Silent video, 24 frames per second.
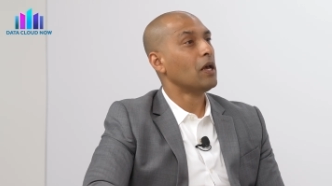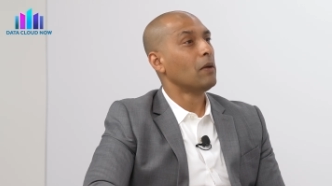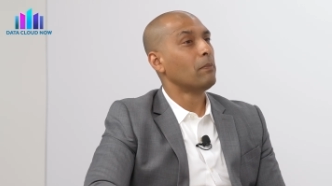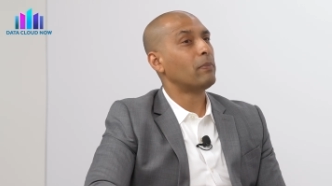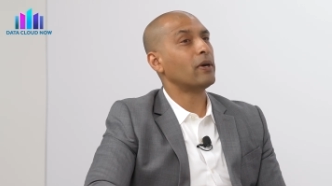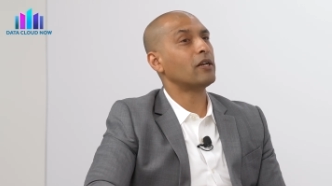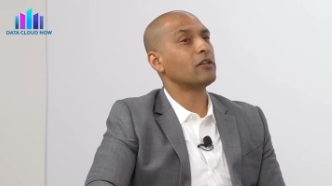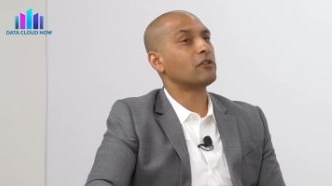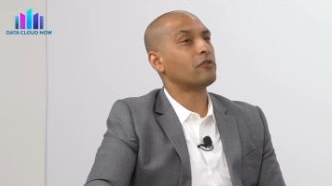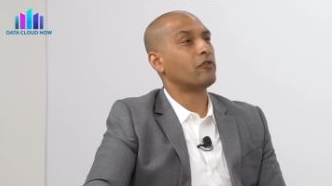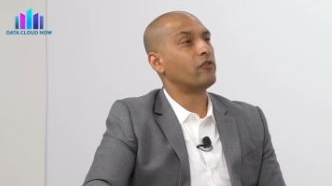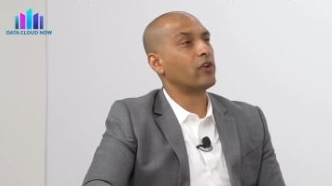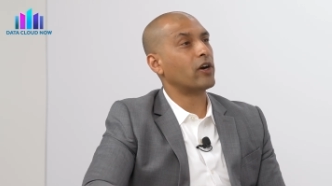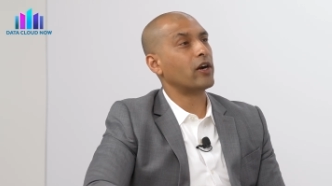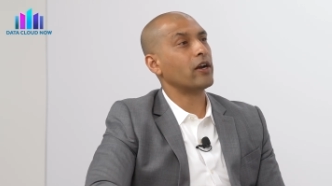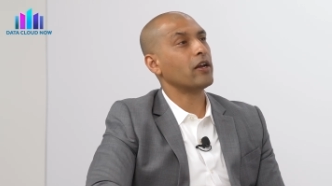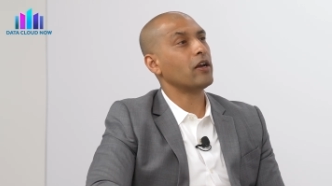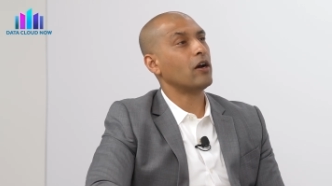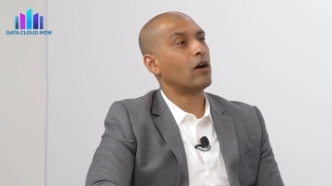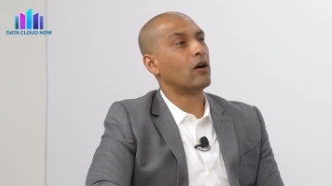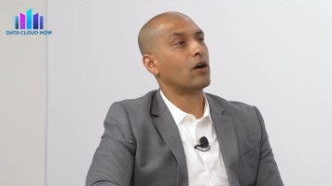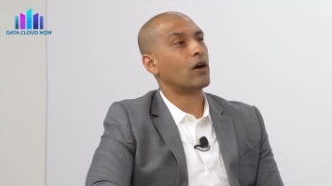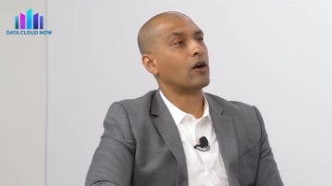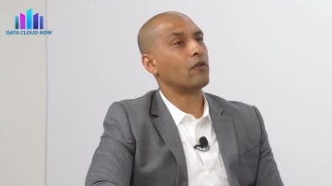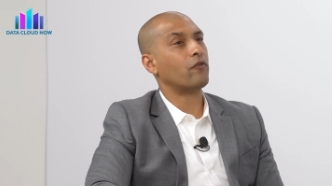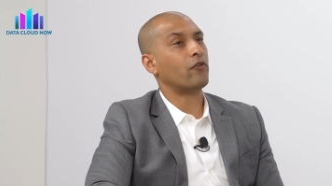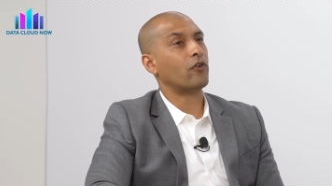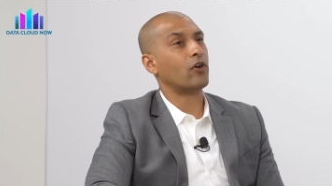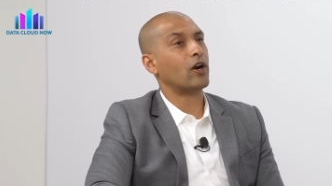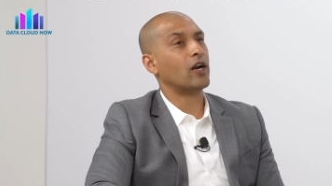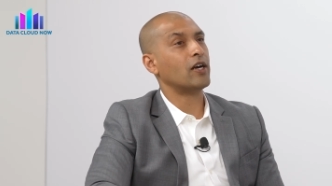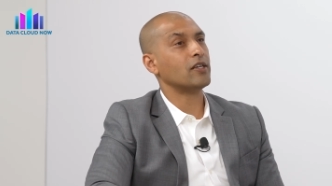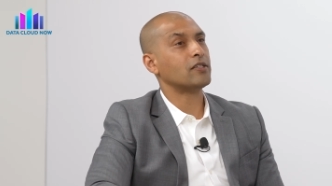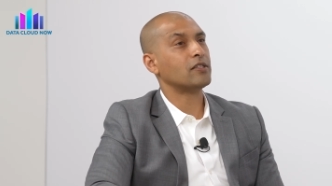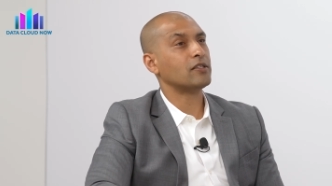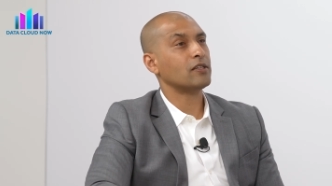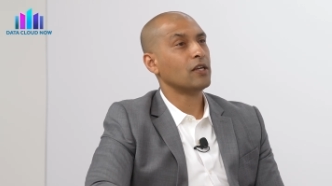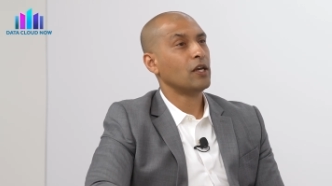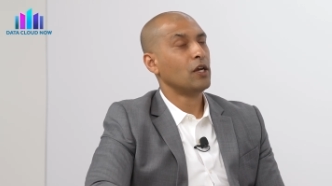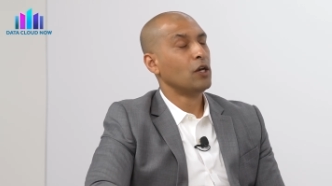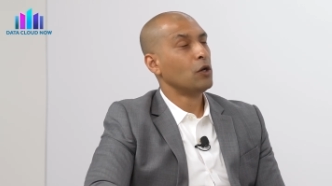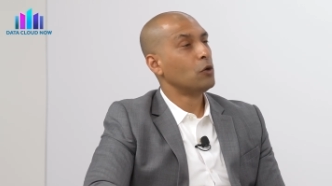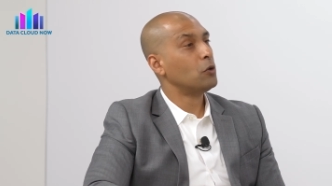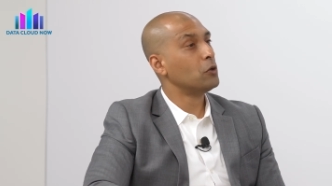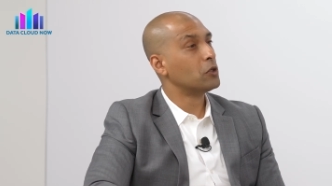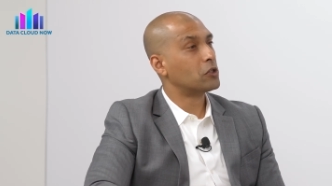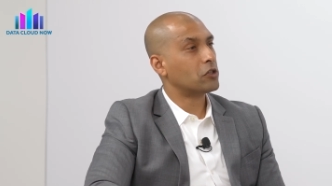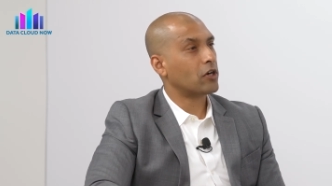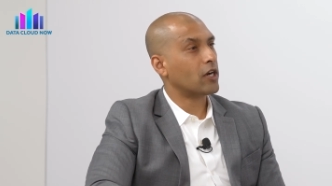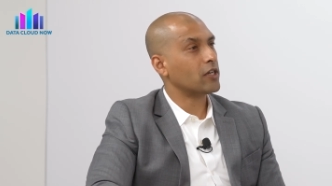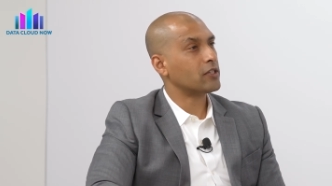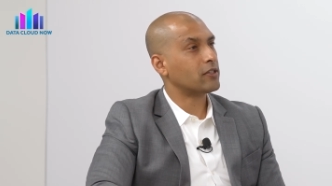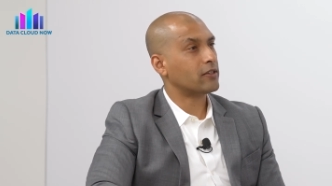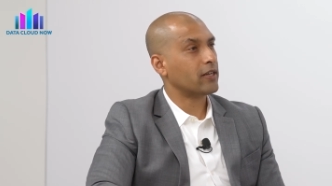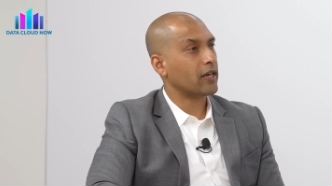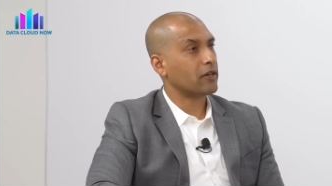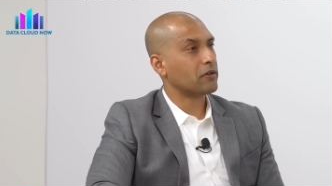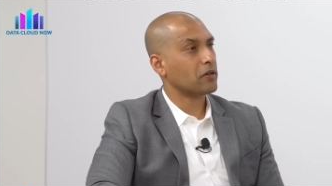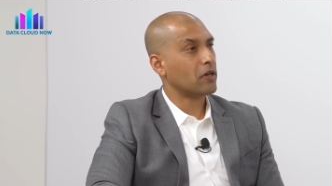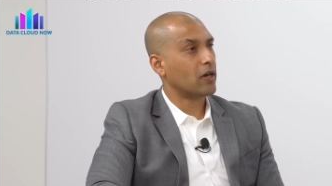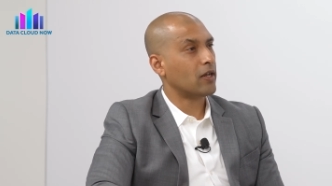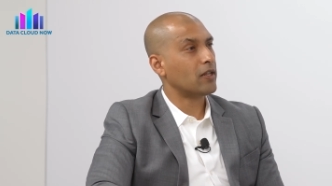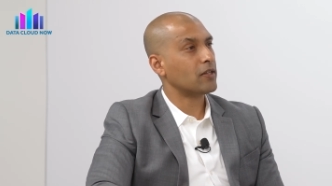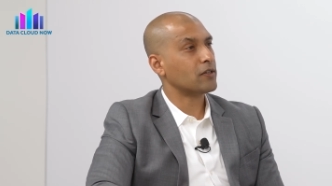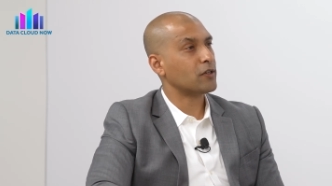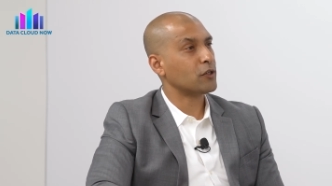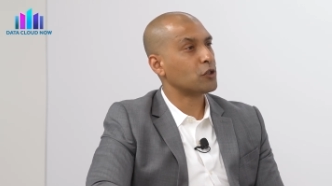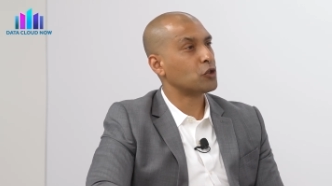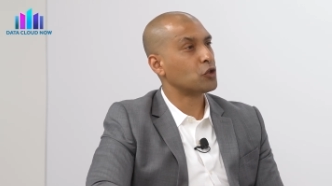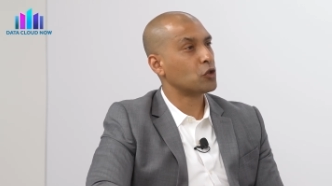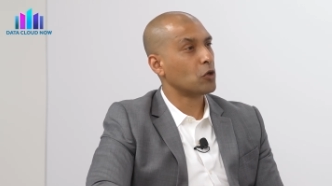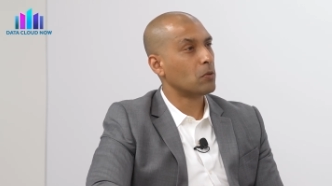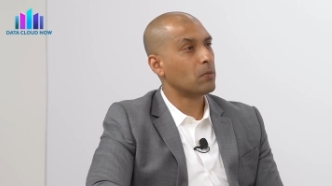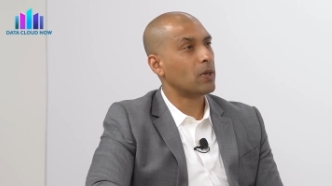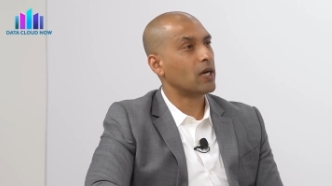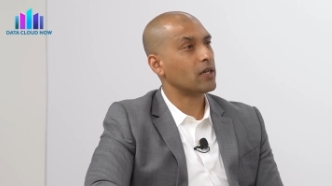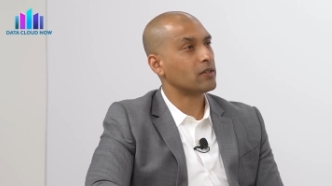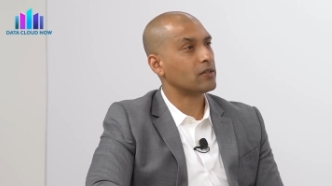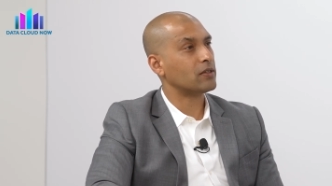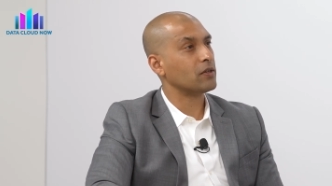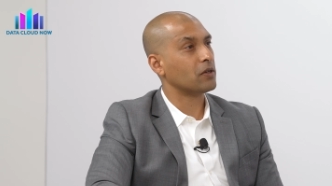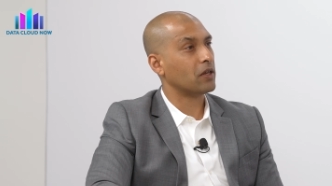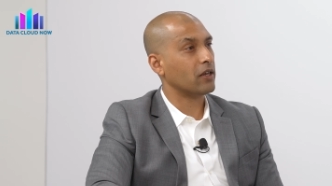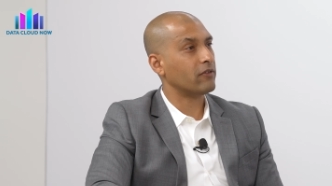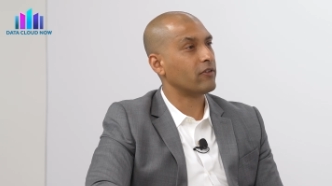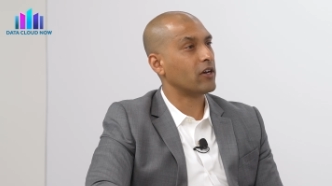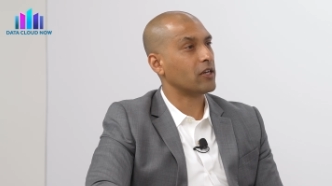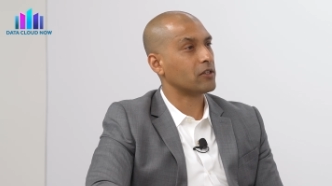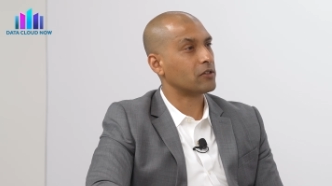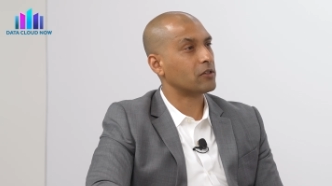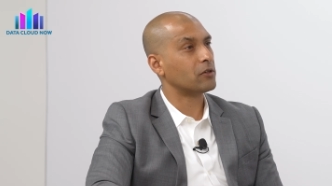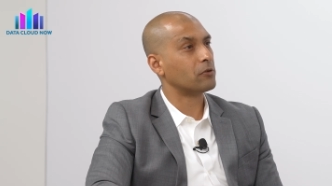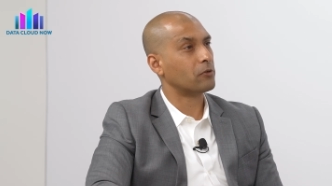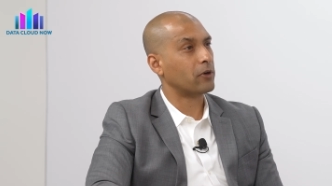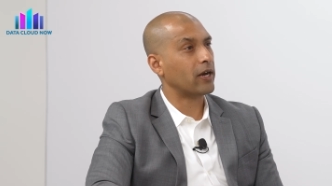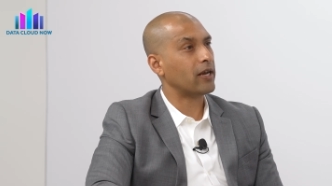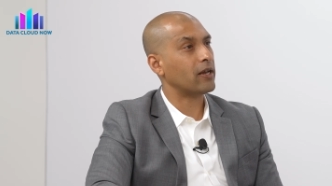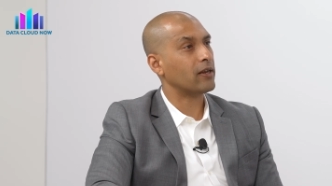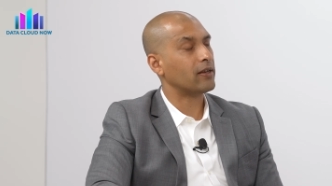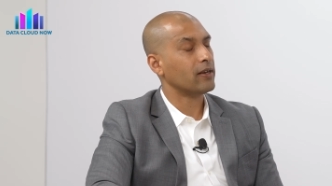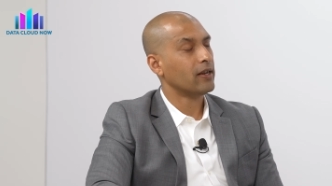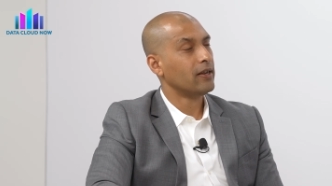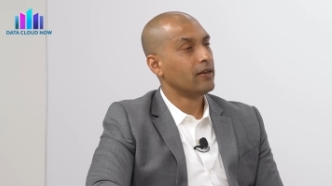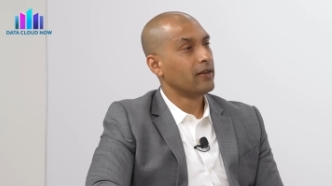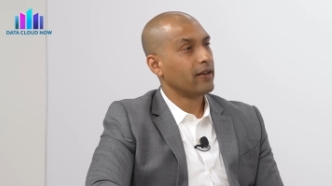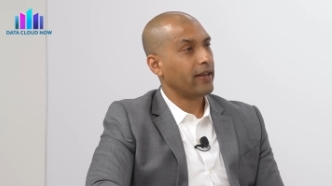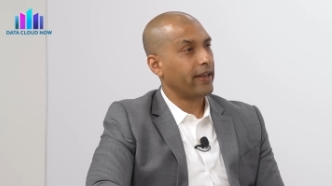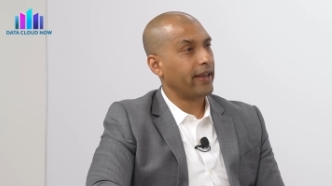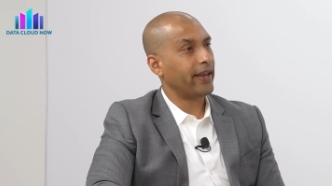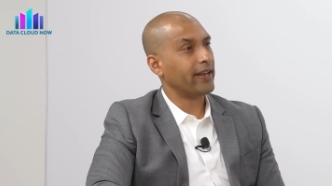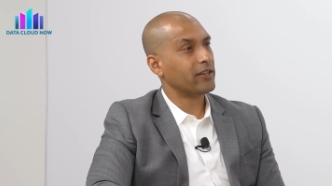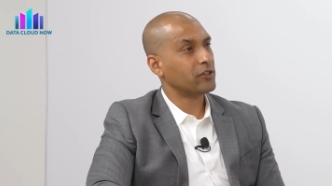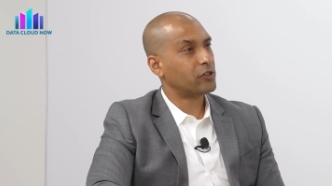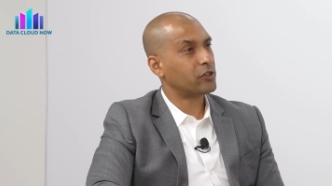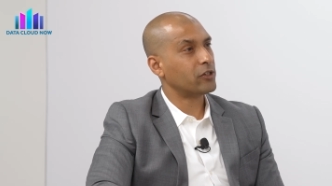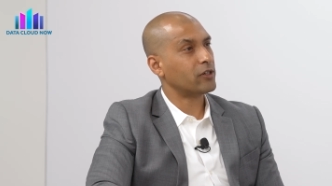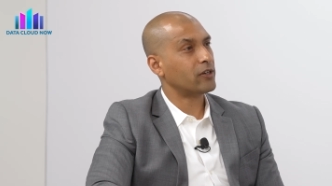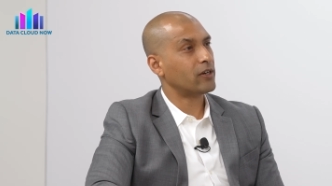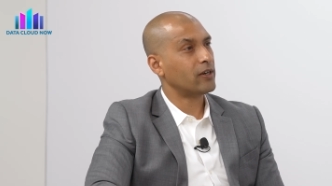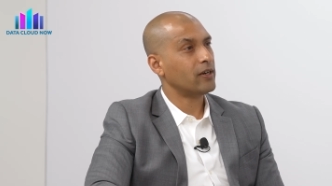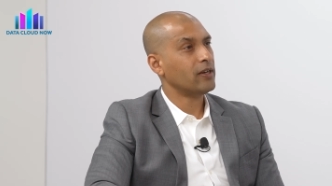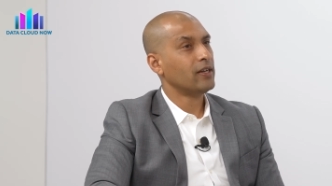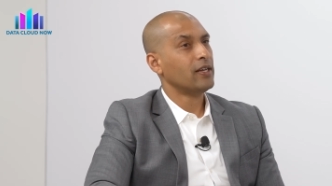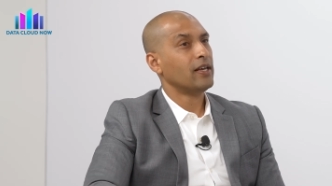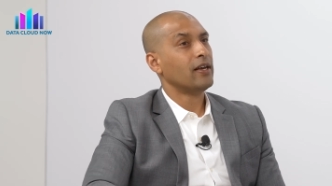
But it's very hard for us who trust technology so much to give us the right answer